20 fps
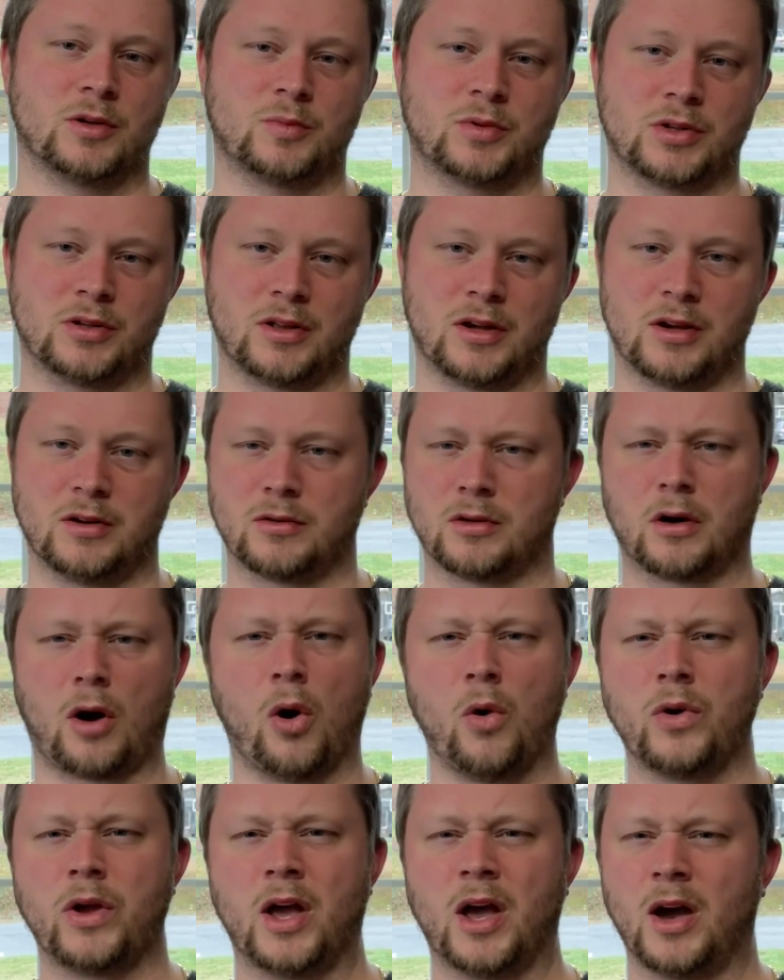So they were like,
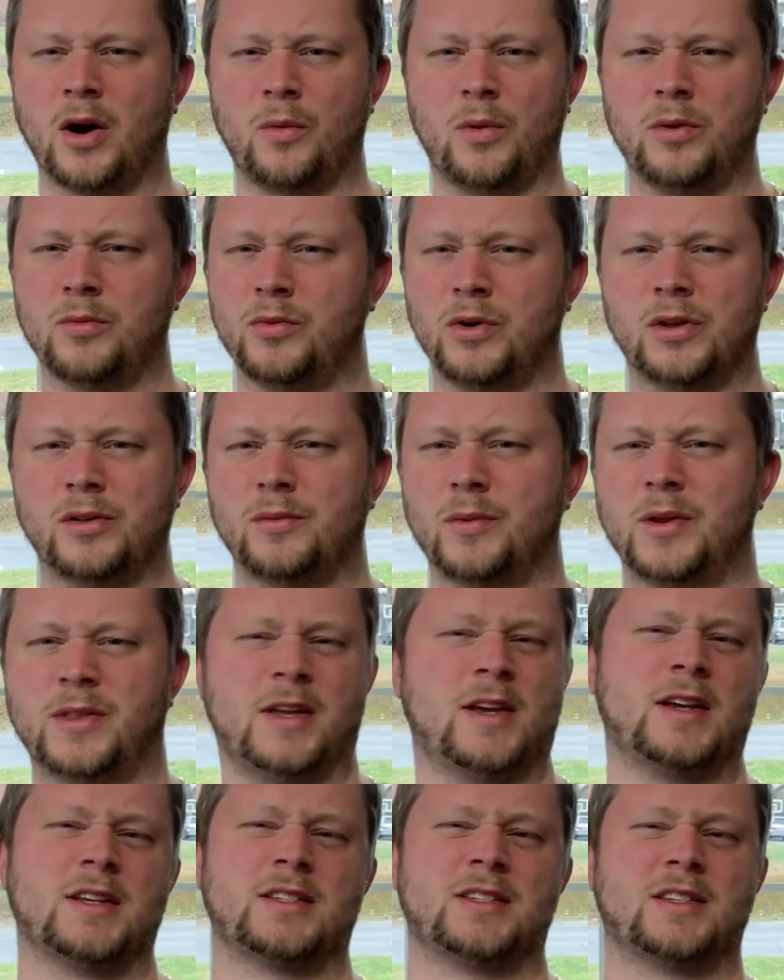oh yeah, we
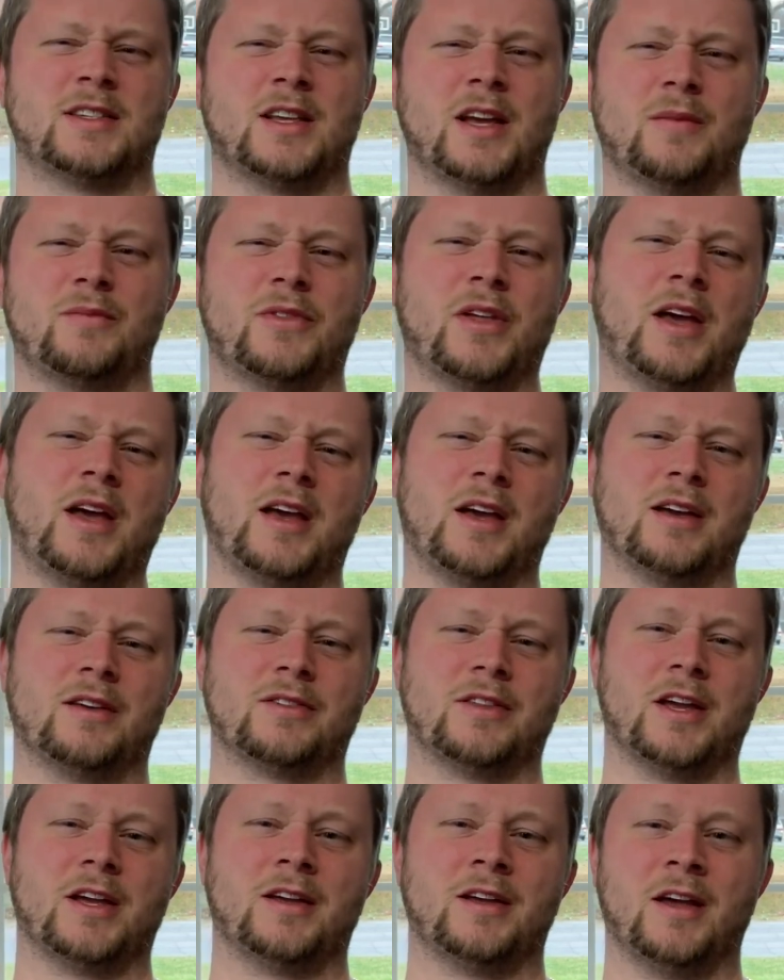think it's the same thing.
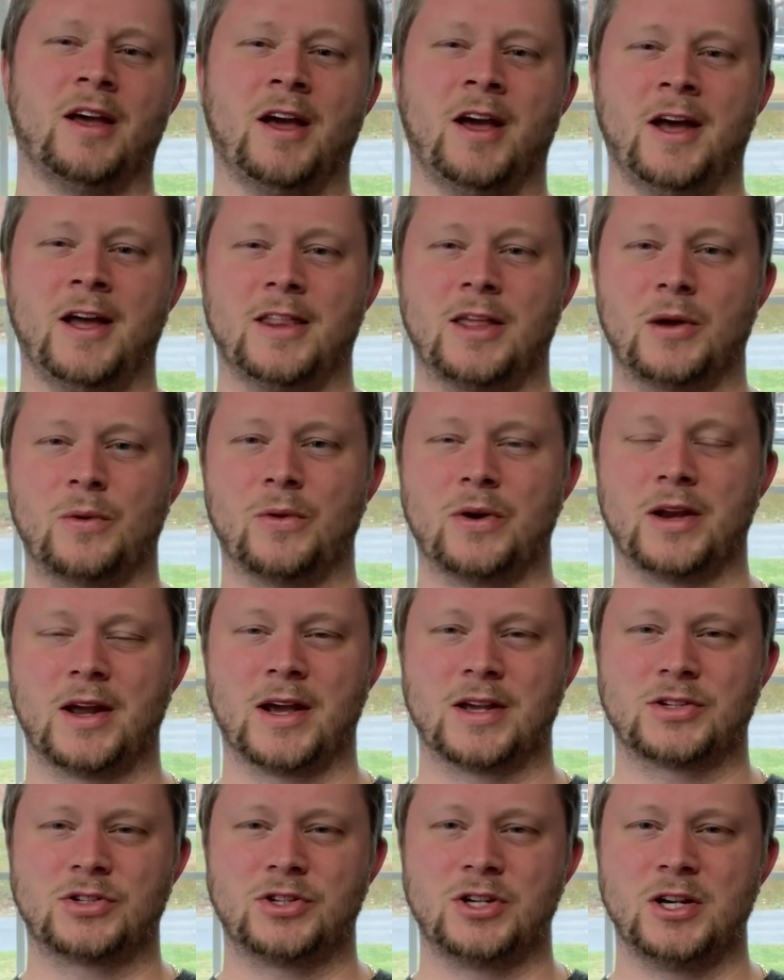And they went and
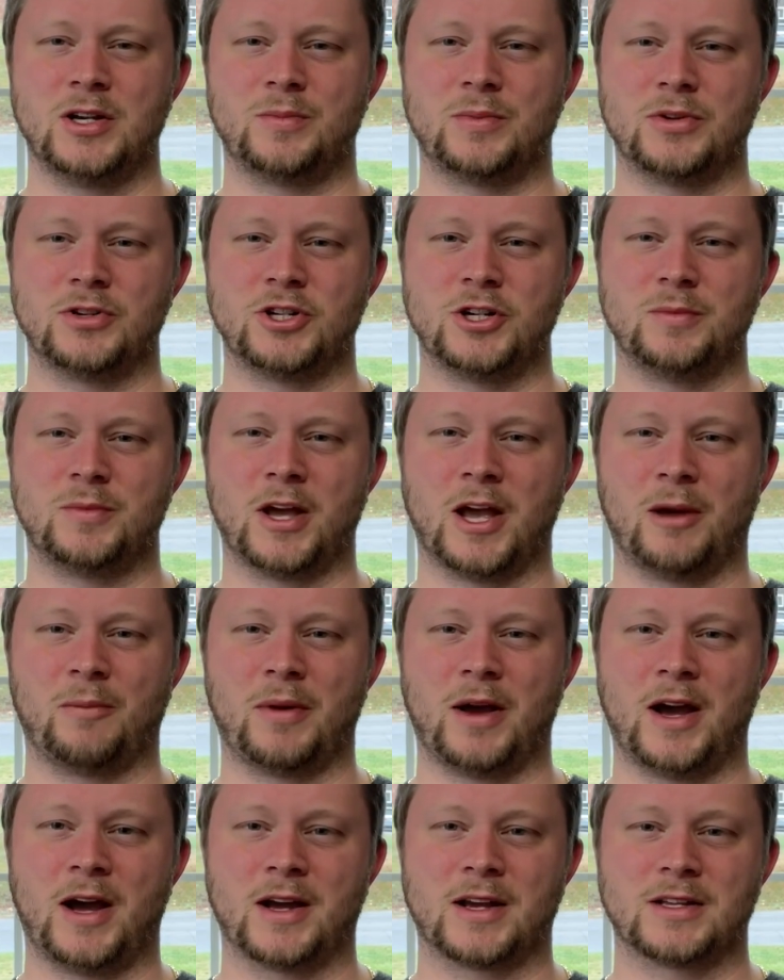asked Jeep, and Jeep came
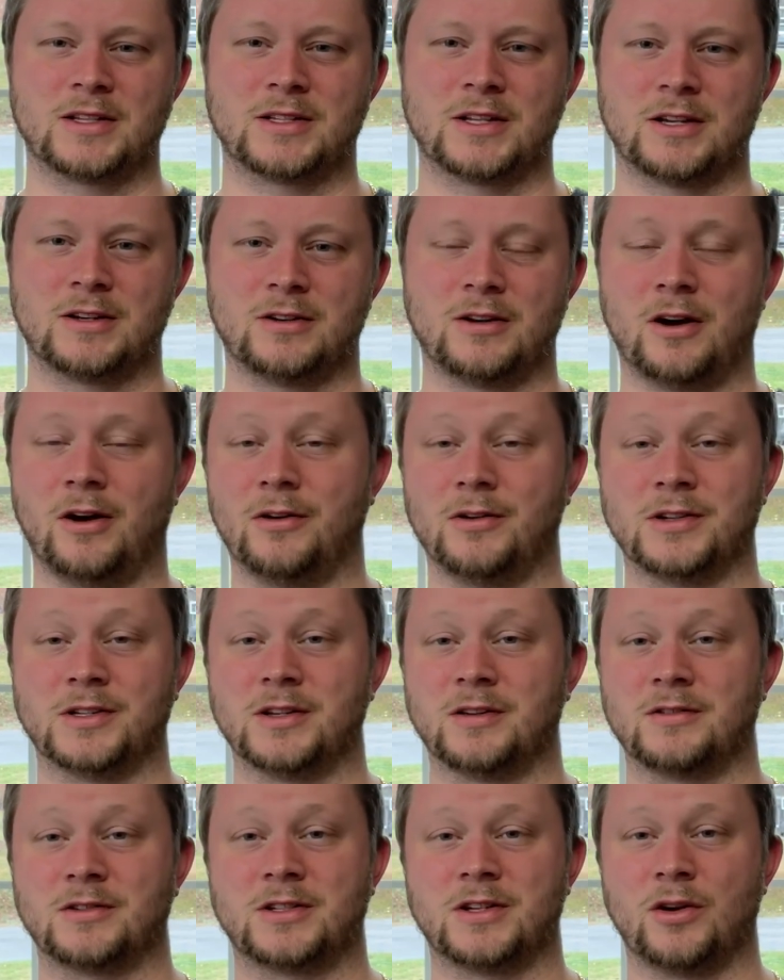back and said, no, as
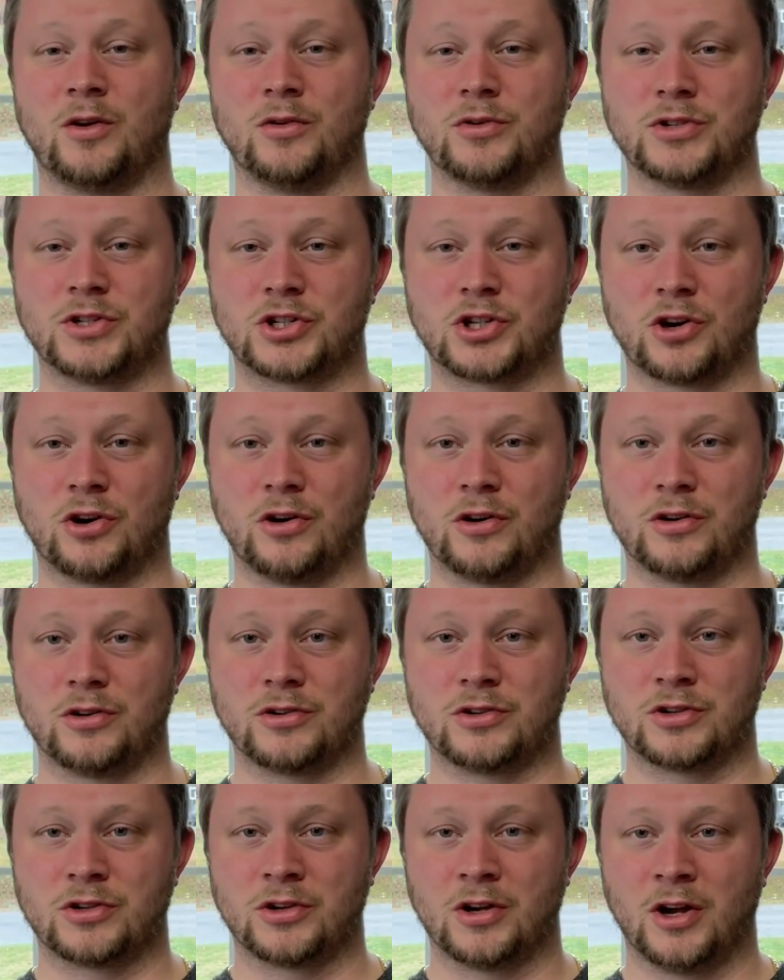long as it holds a
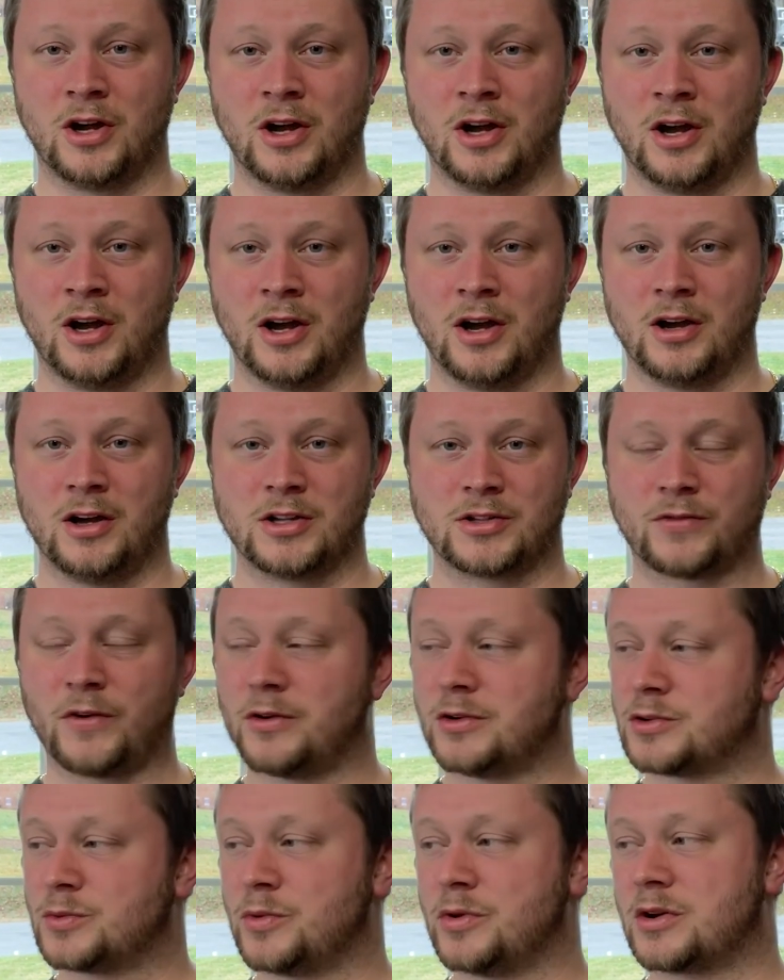charge, as far
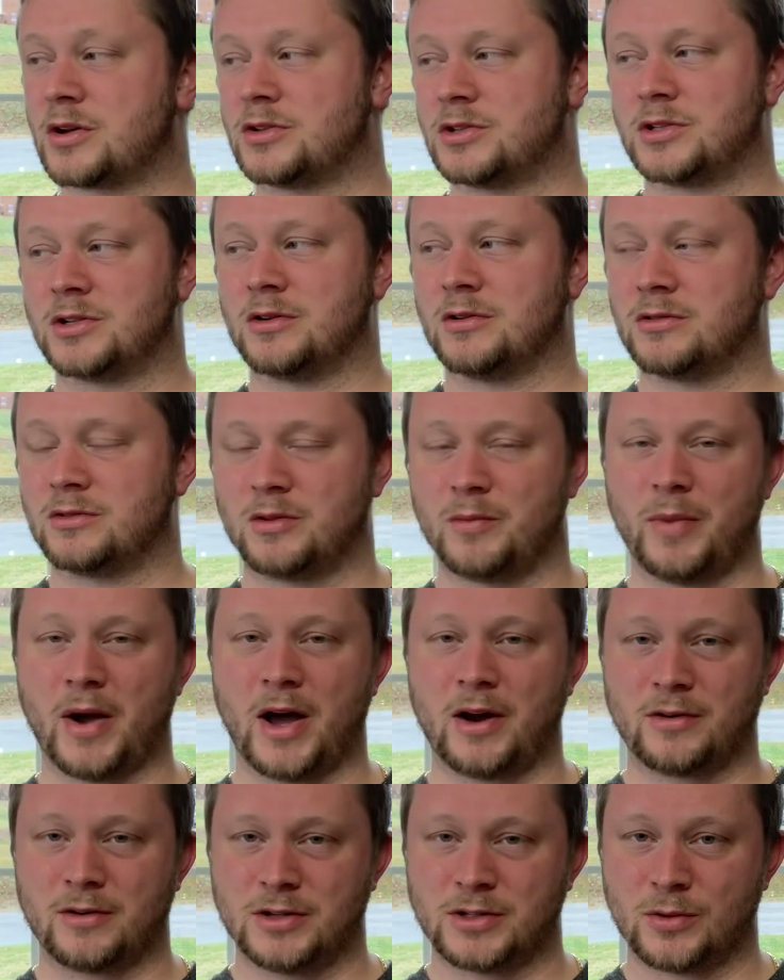as we're concerned, the
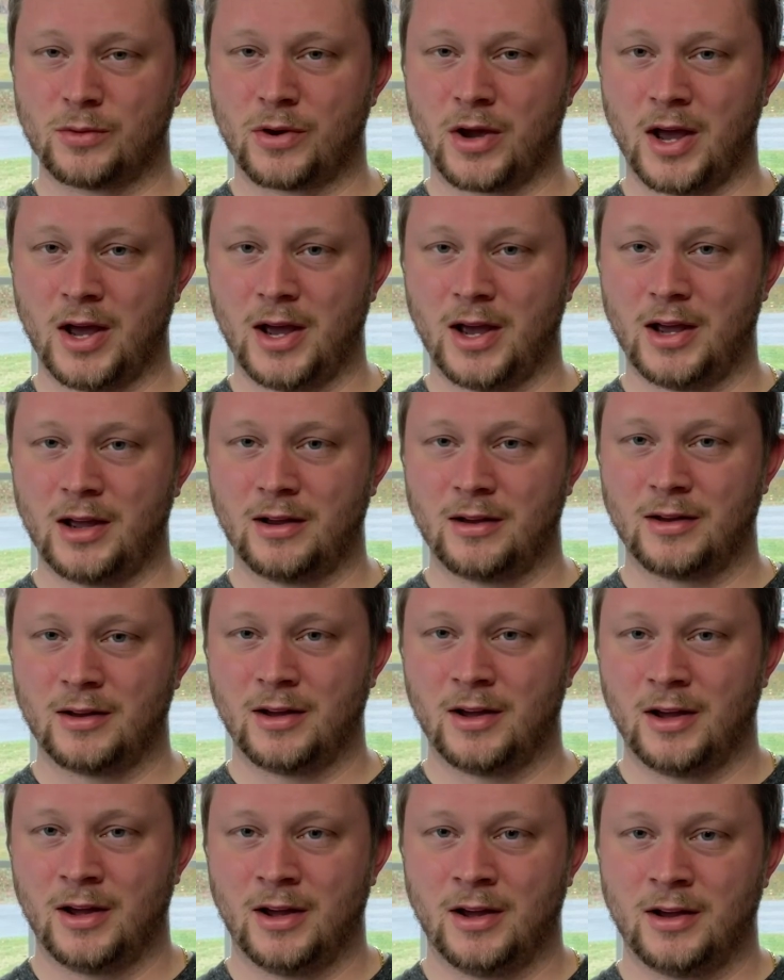battery's okay.
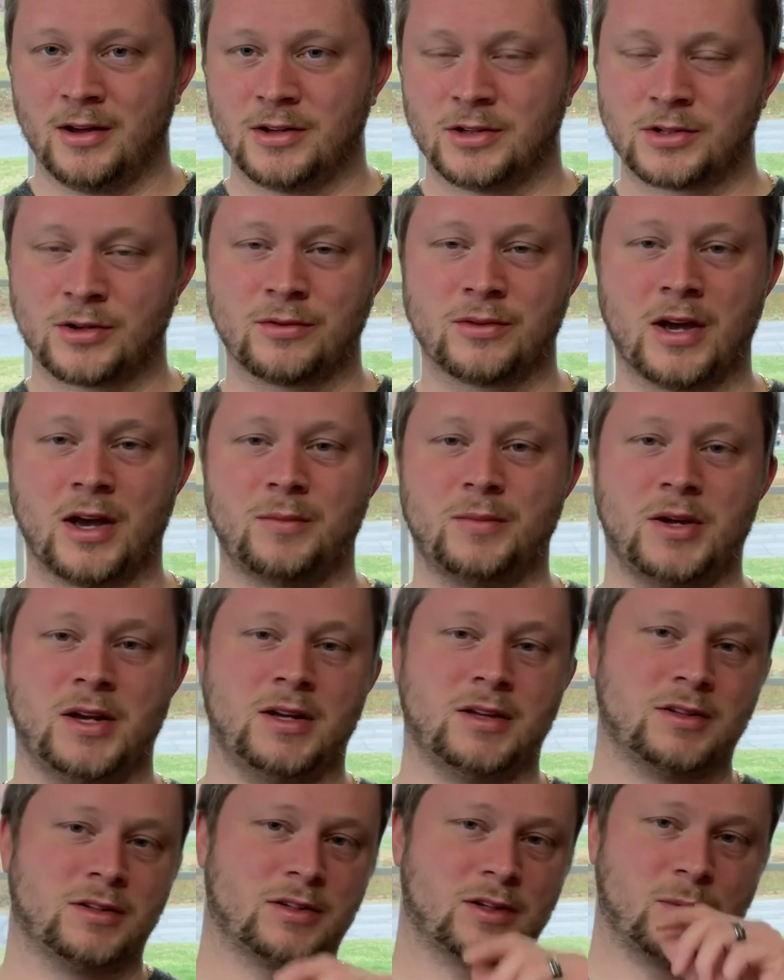So that
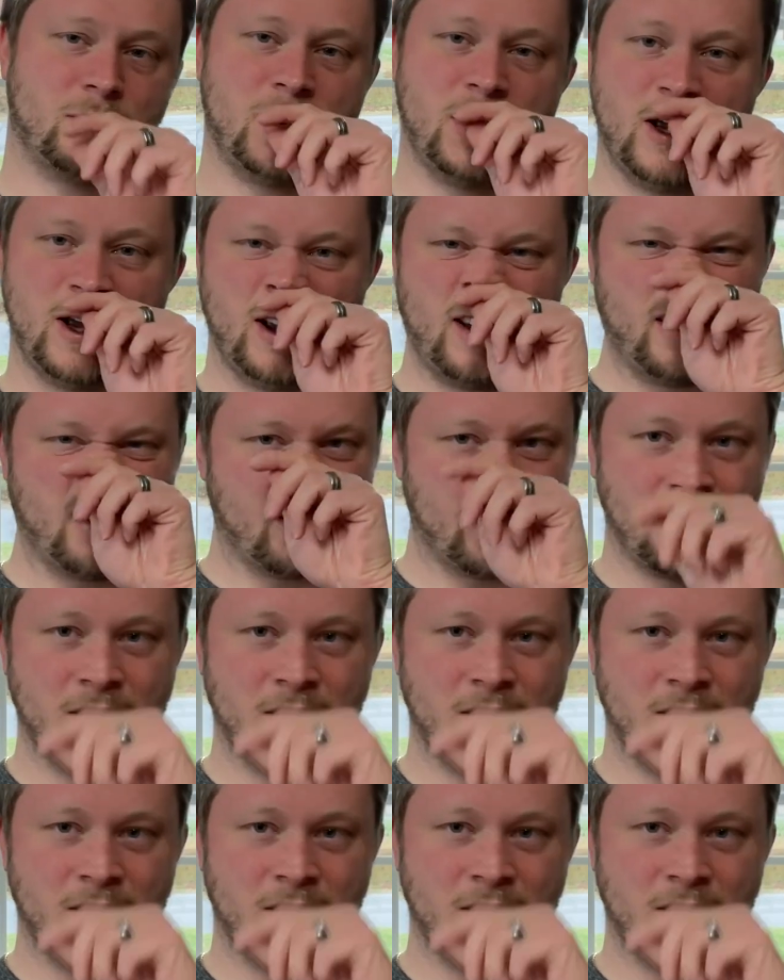means to me,